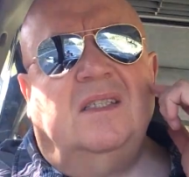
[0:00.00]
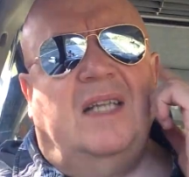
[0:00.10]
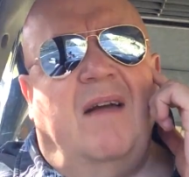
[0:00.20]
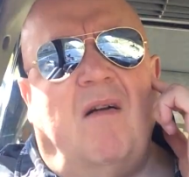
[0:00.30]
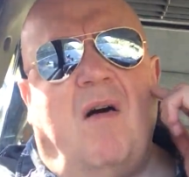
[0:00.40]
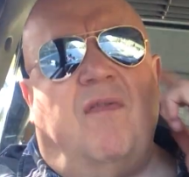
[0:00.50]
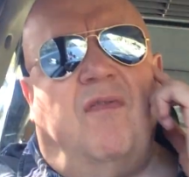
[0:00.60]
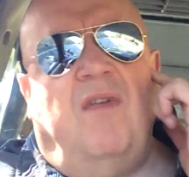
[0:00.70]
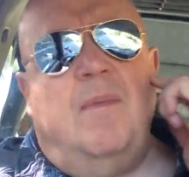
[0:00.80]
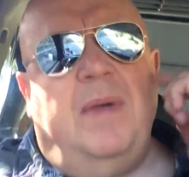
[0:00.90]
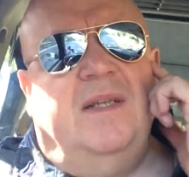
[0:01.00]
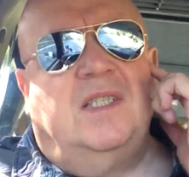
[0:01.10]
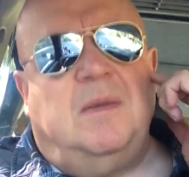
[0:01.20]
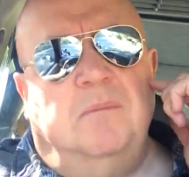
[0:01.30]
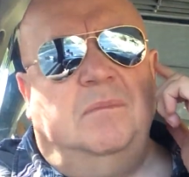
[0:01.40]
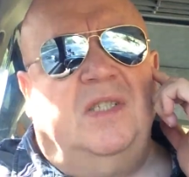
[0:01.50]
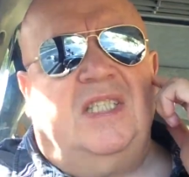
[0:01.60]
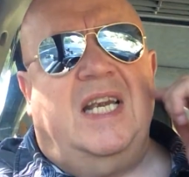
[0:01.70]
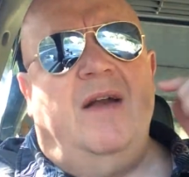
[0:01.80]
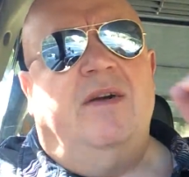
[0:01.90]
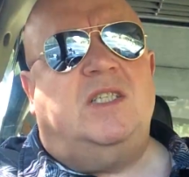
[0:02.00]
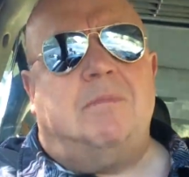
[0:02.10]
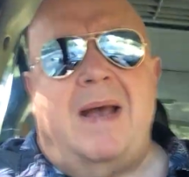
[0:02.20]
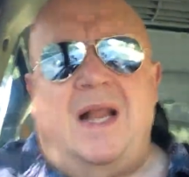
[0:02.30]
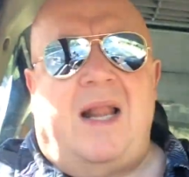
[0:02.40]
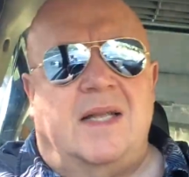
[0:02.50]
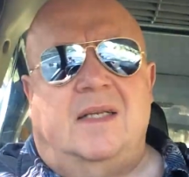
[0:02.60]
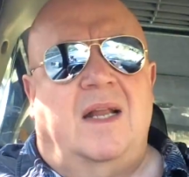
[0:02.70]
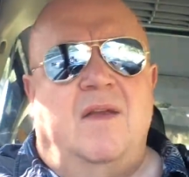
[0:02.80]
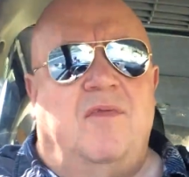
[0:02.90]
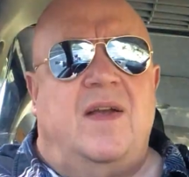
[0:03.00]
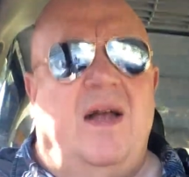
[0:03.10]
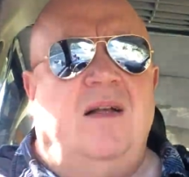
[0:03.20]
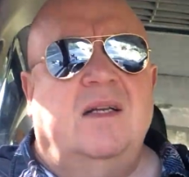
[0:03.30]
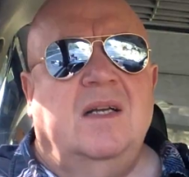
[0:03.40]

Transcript: there are flipping some serious metal underneath here.